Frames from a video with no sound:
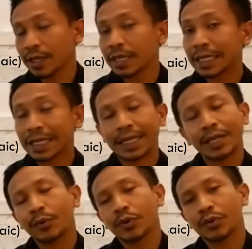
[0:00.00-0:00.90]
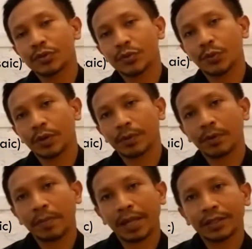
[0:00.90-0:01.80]
In here we're going to talk about
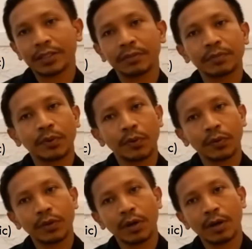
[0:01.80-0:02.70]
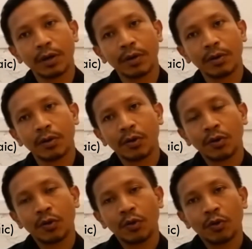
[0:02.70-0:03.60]
melting pot or
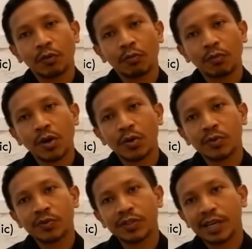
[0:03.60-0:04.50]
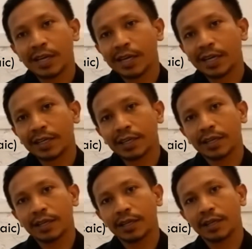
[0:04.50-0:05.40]
mosaic,
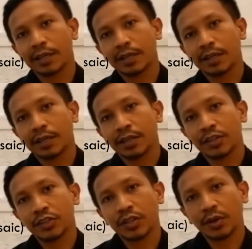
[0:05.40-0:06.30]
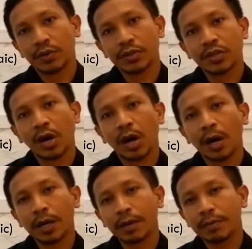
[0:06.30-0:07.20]

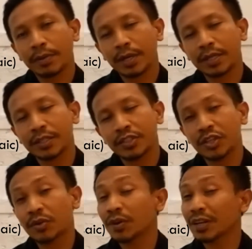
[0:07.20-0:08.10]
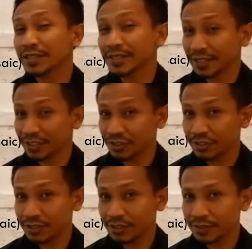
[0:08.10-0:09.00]
stereotype and
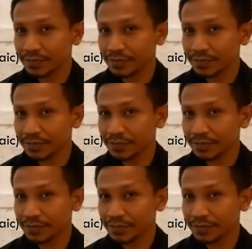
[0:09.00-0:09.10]
generalization,